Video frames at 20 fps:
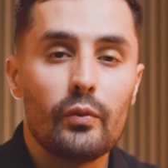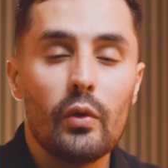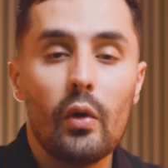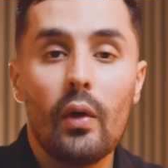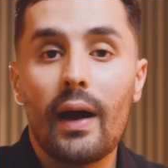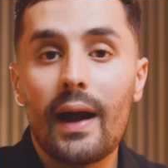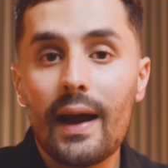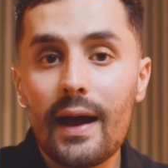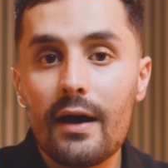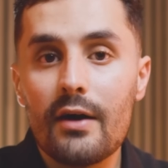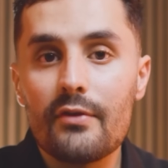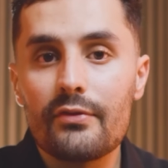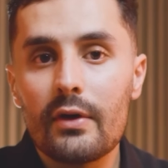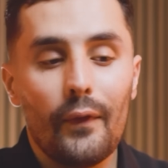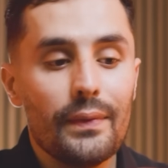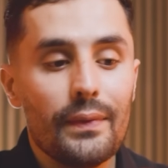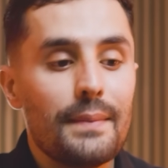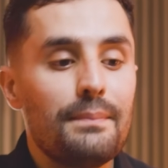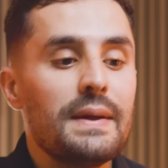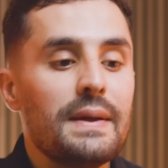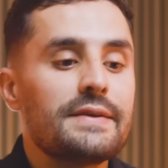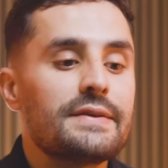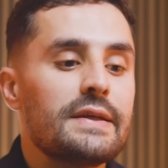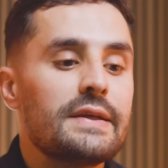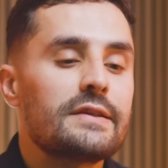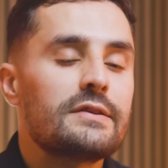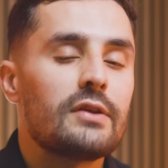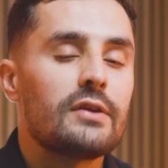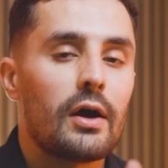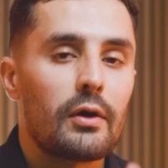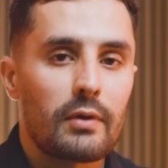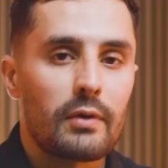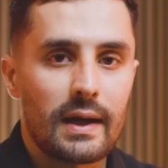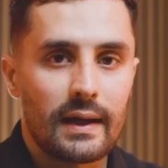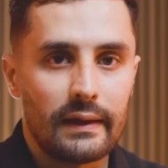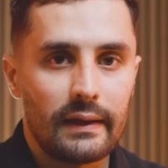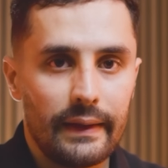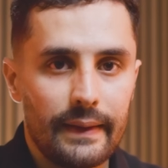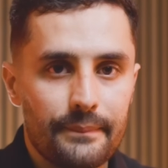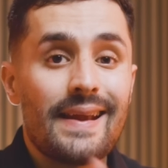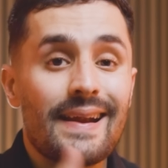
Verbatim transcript: will have on the business directly.